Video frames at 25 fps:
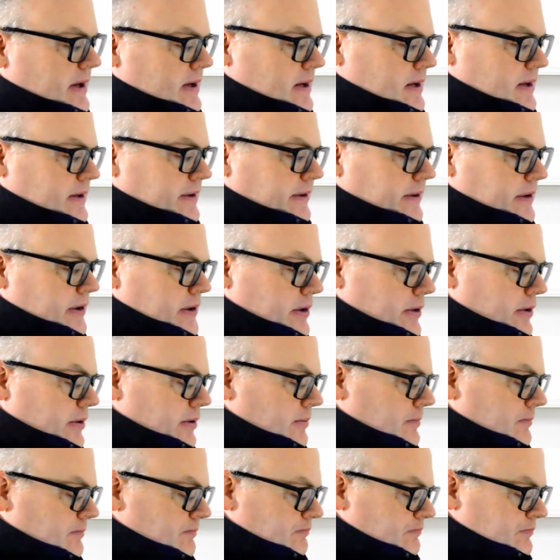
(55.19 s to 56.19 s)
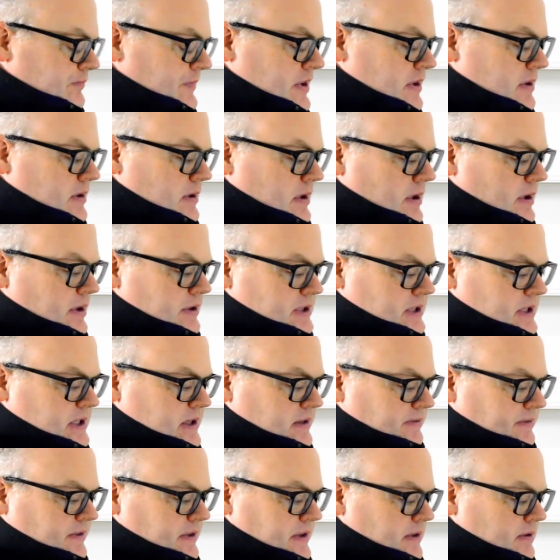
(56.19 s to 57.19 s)
need to know, all
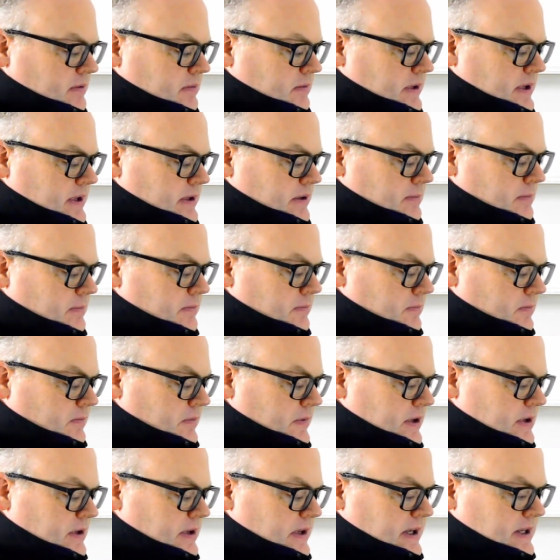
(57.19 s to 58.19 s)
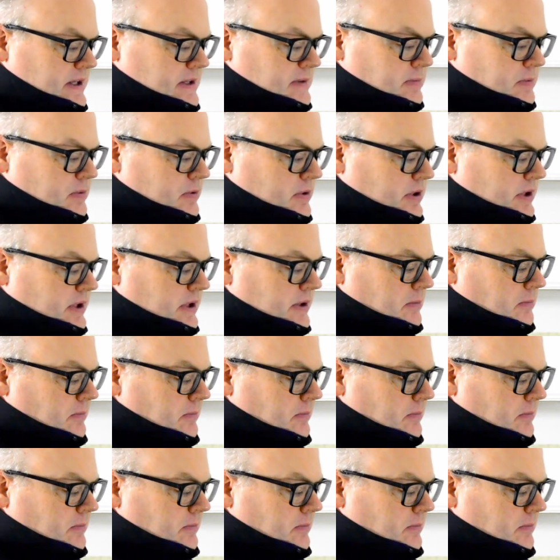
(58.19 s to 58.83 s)
stuffed into one nice book.